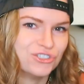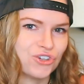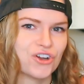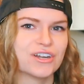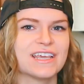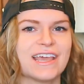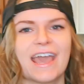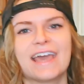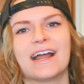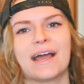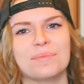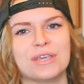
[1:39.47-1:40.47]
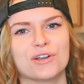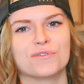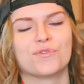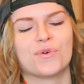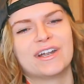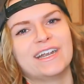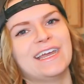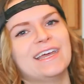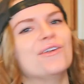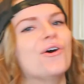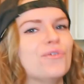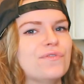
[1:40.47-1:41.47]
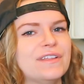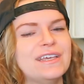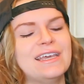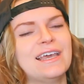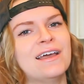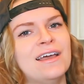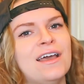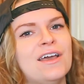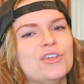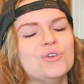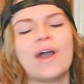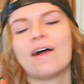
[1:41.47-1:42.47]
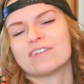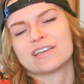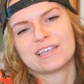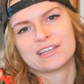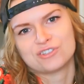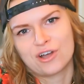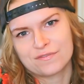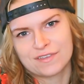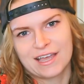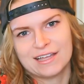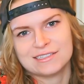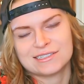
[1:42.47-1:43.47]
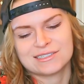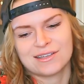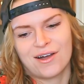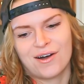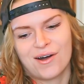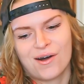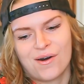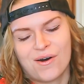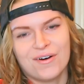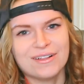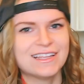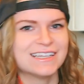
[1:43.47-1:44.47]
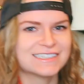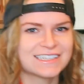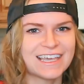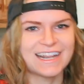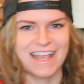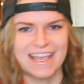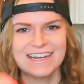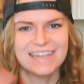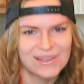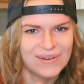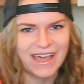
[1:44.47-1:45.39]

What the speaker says: a journey and I'm here for it, and hopefully you haven't clicked off yet. So let's get into